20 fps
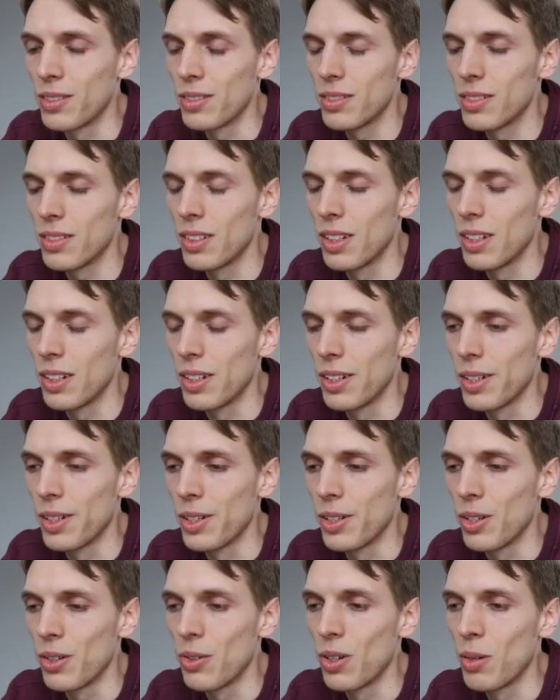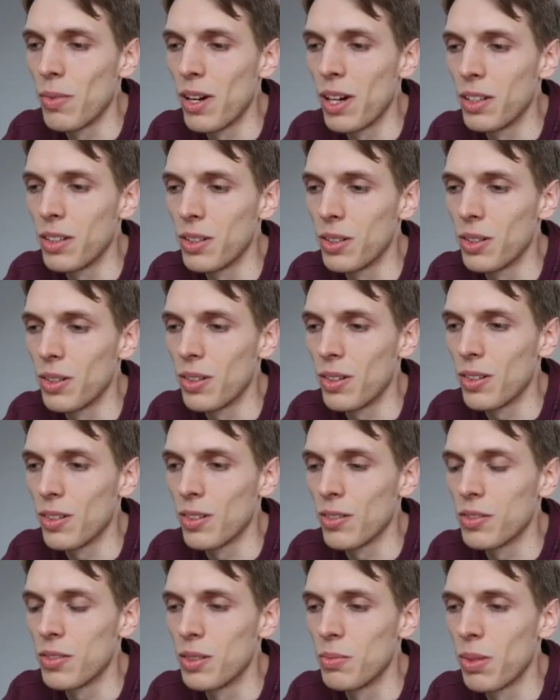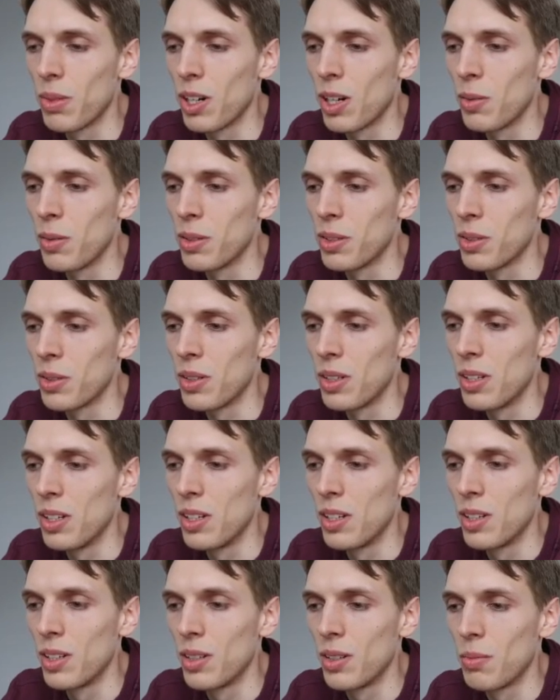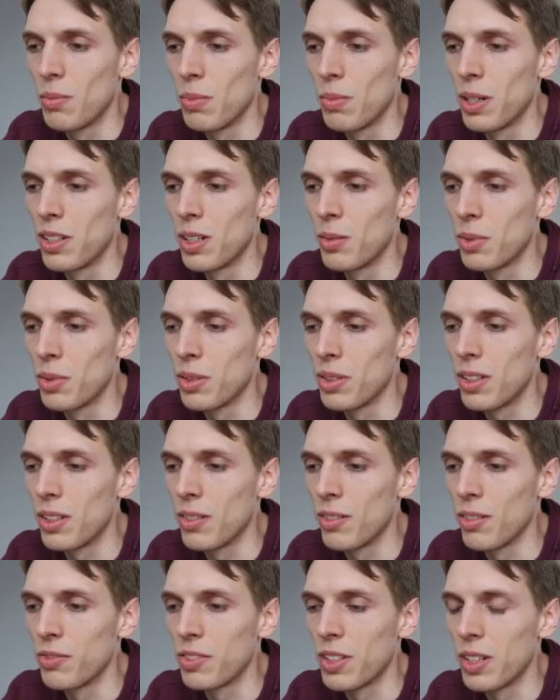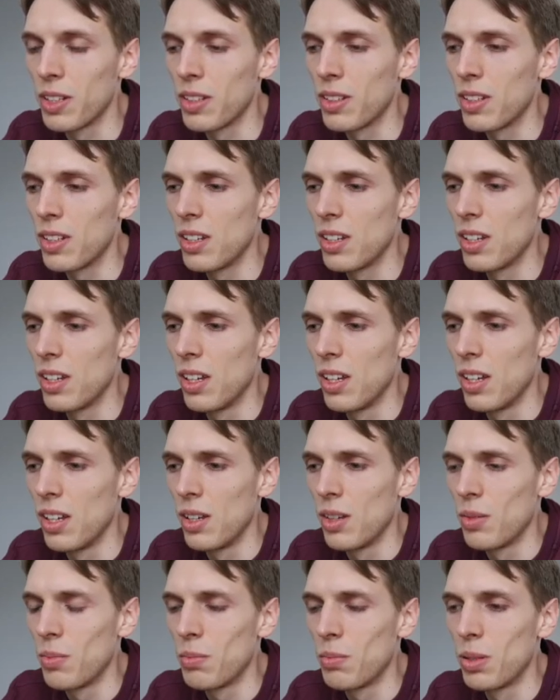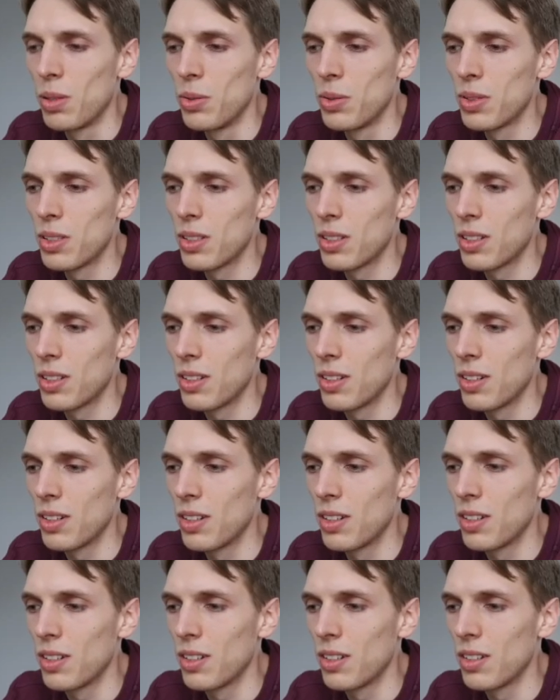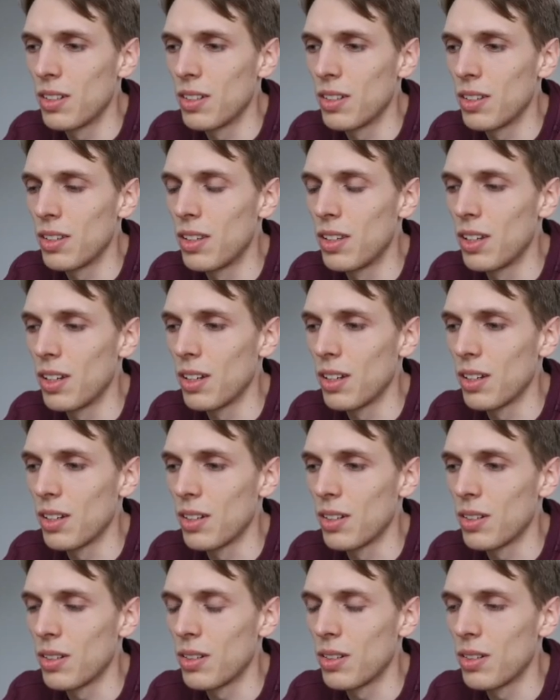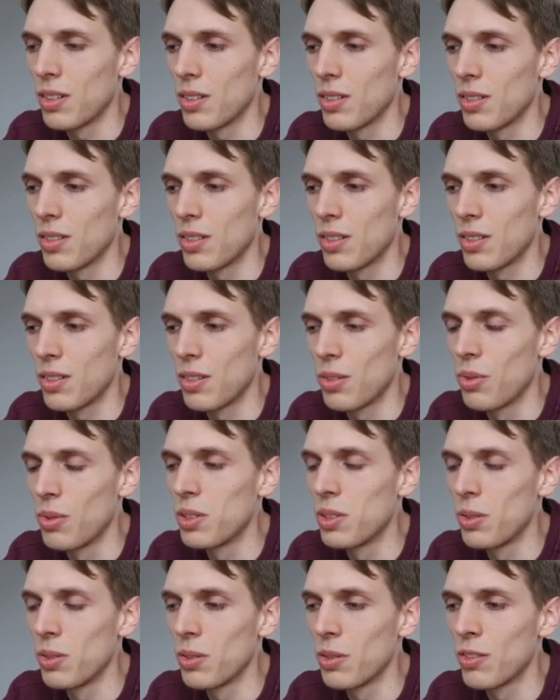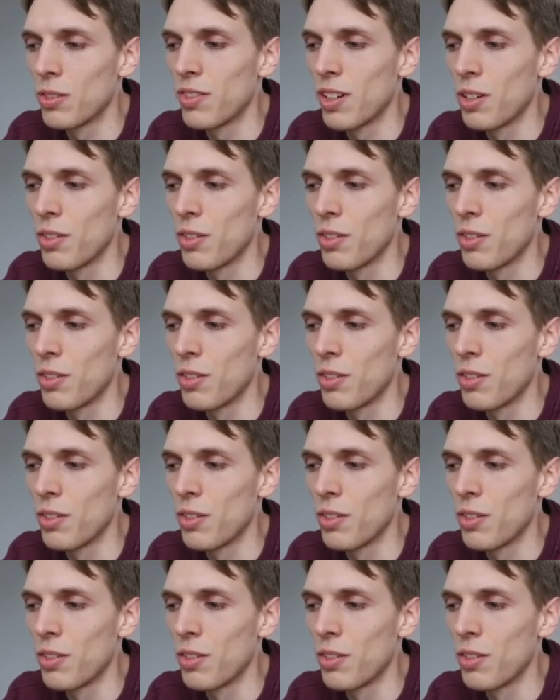the remainder of the parameter by number of 10 plus the result of our